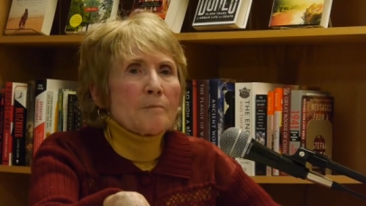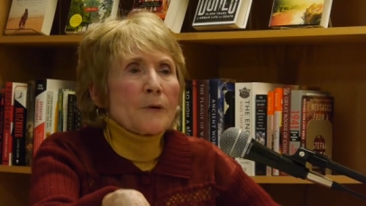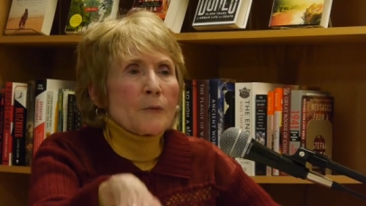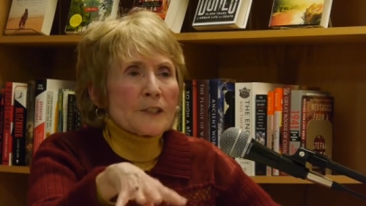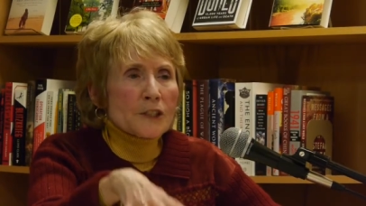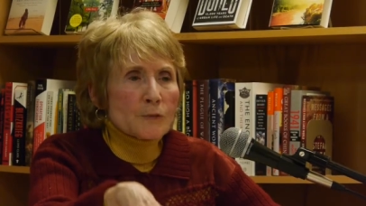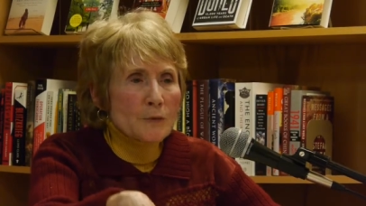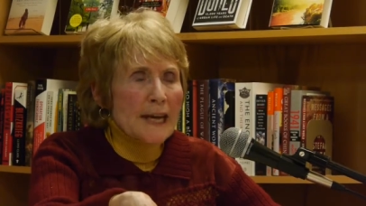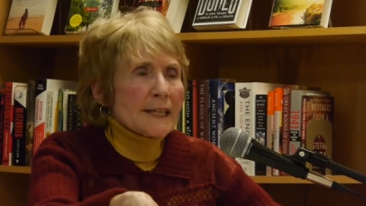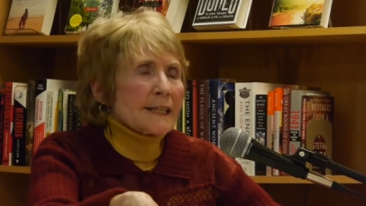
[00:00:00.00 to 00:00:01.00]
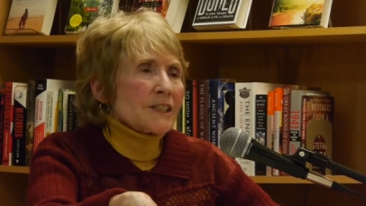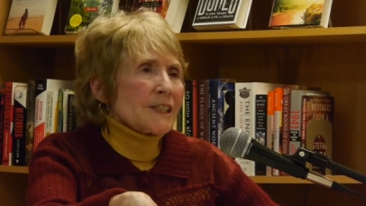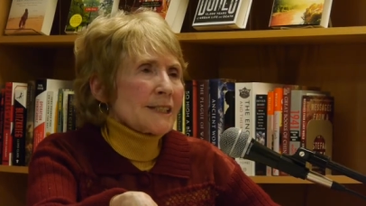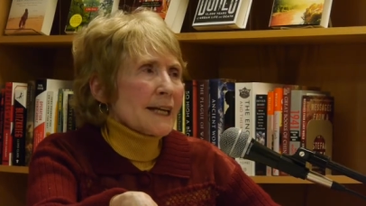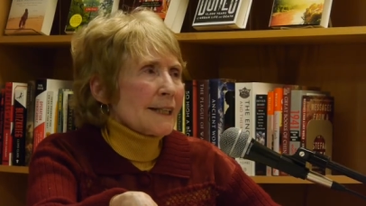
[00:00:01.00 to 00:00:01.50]
but when she read it, she
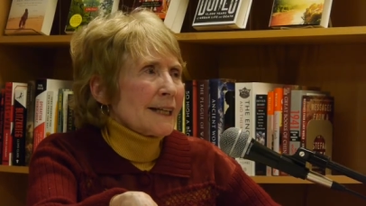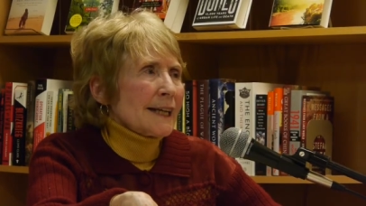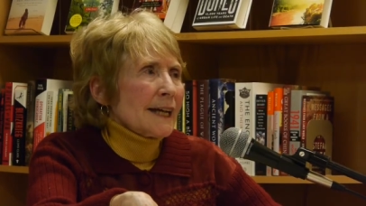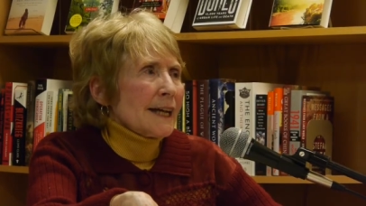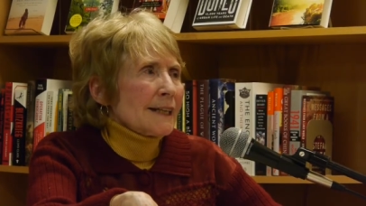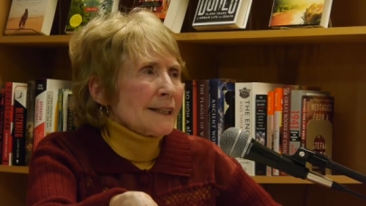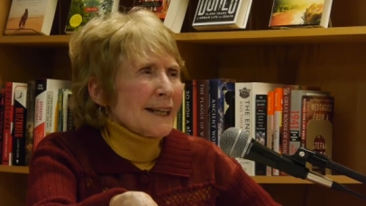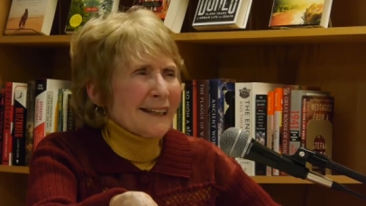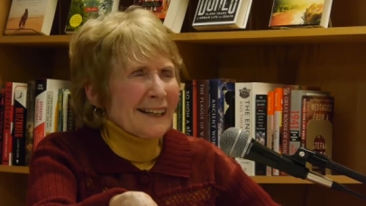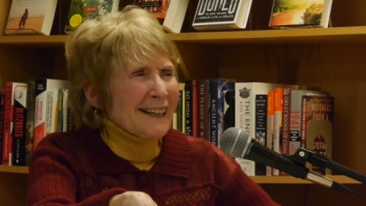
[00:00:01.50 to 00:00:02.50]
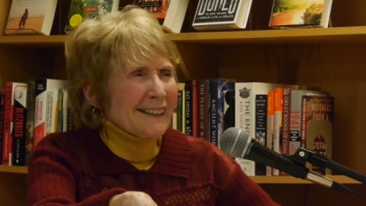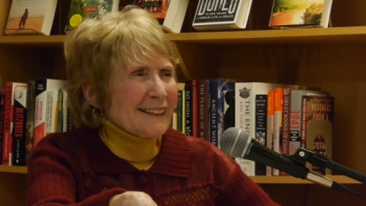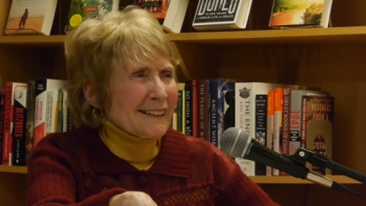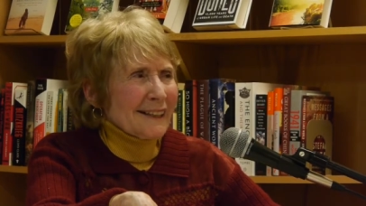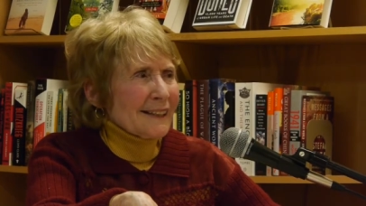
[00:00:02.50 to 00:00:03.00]
said,
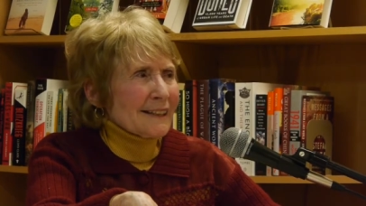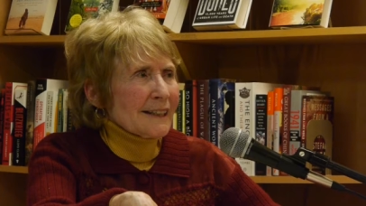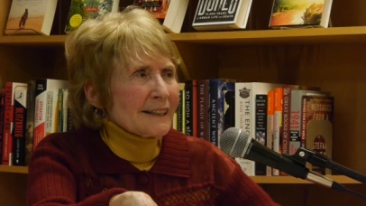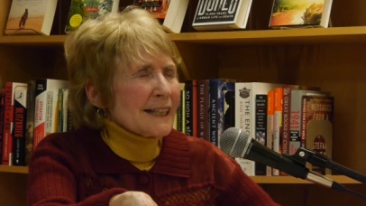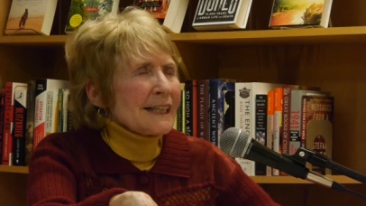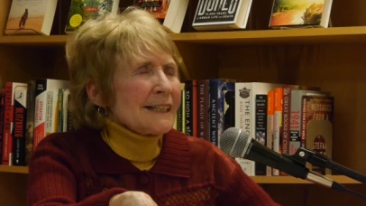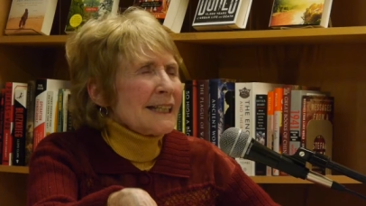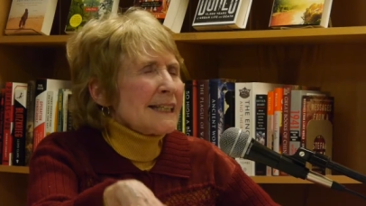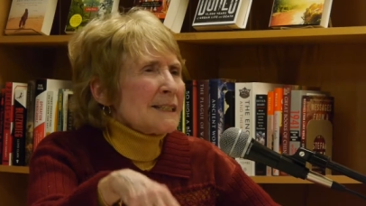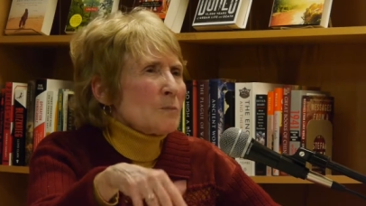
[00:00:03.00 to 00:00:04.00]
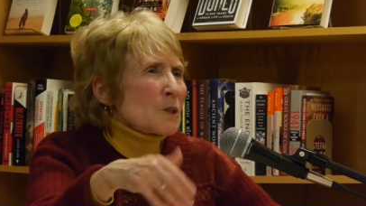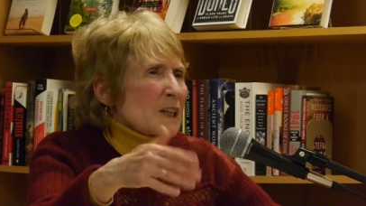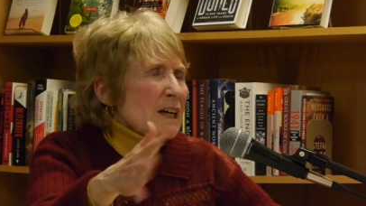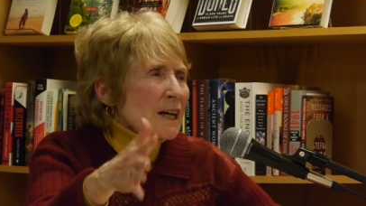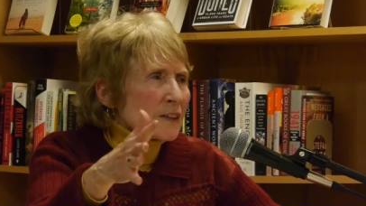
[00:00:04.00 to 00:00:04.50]
it needs more
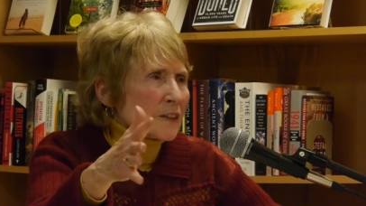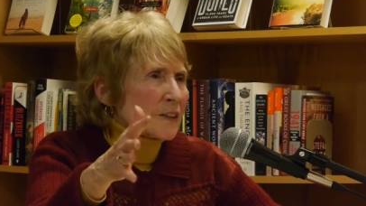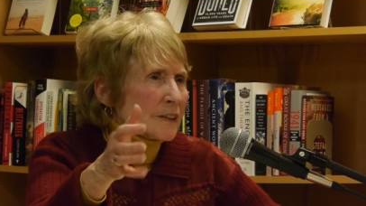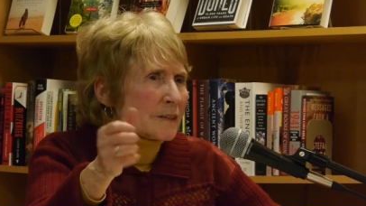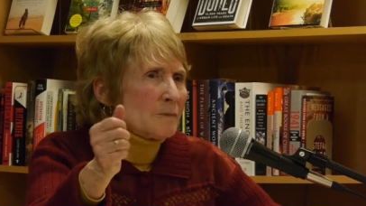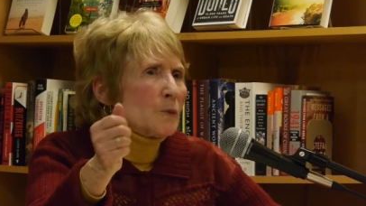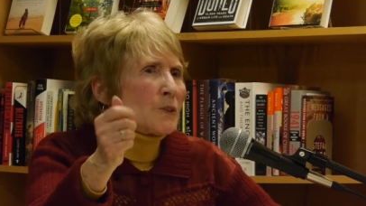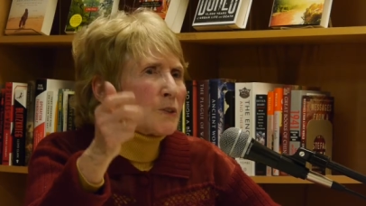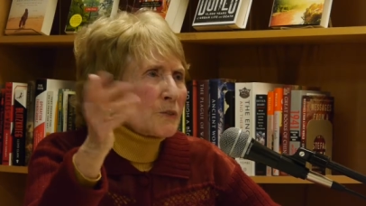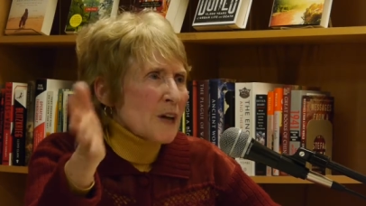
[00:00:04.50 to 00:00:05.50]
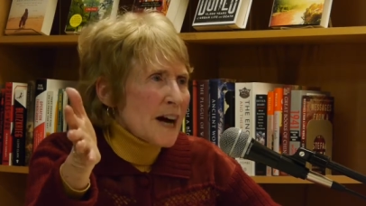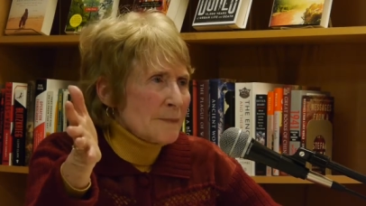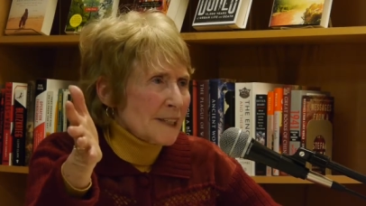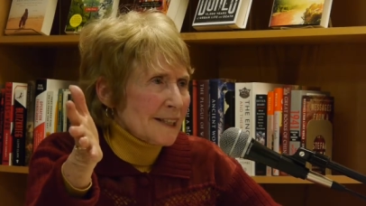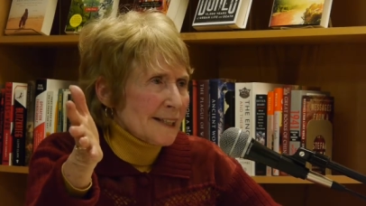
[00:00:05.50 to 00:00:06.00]
color, more
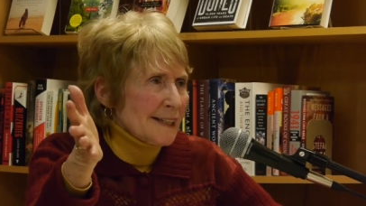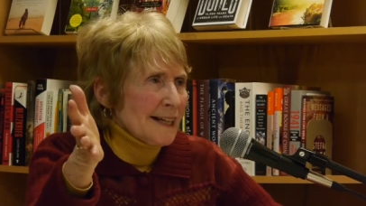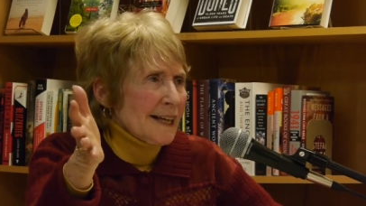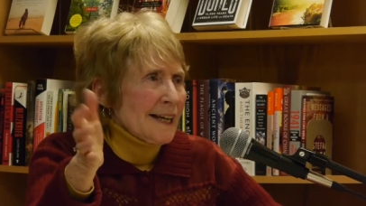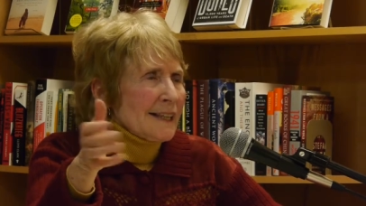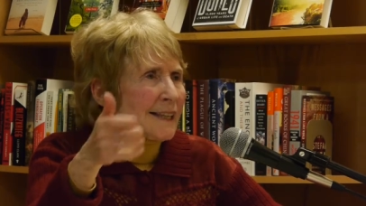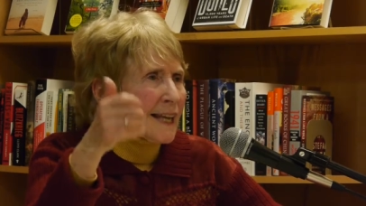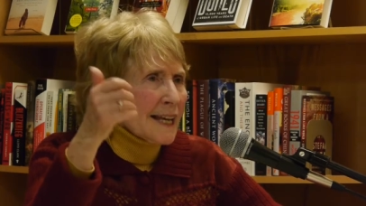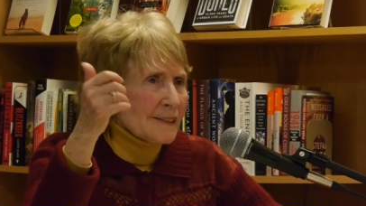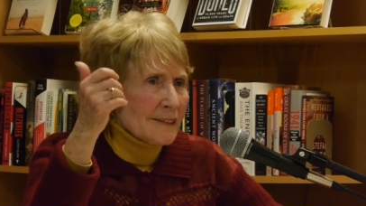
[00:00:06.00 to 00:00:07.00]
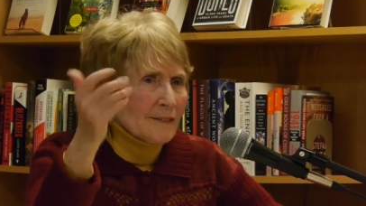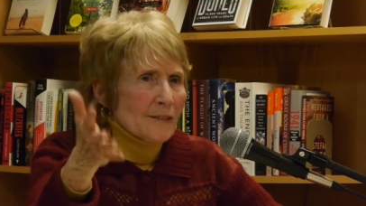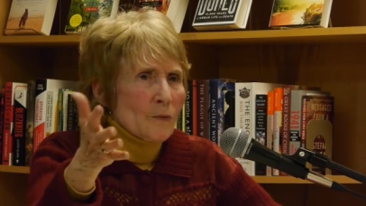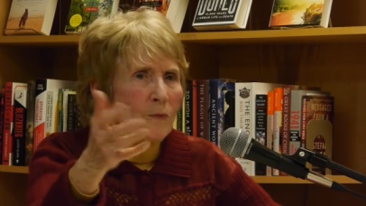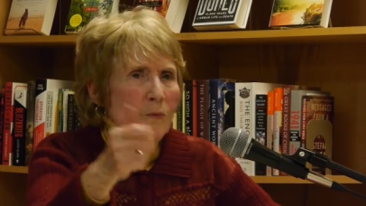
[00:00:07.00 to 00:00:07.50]
drama than
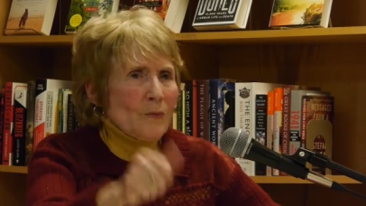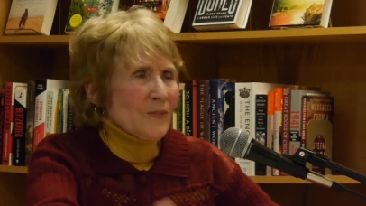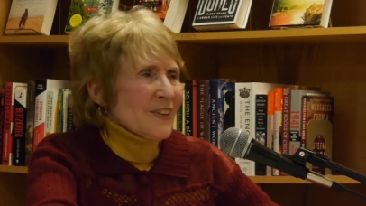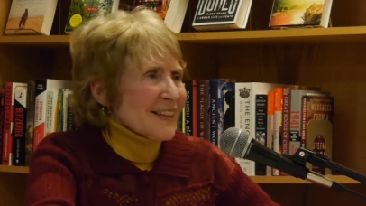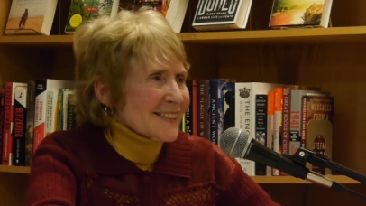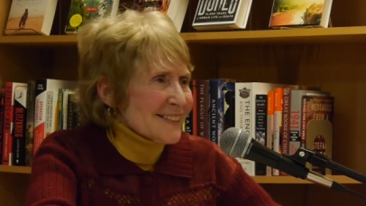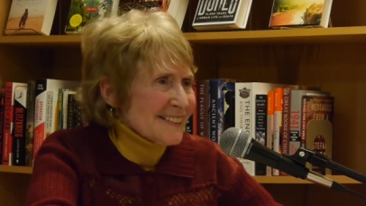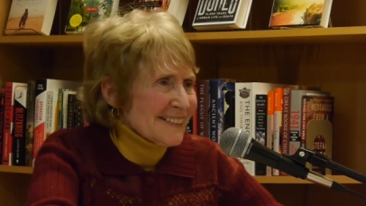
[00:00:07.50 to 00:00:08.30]
this.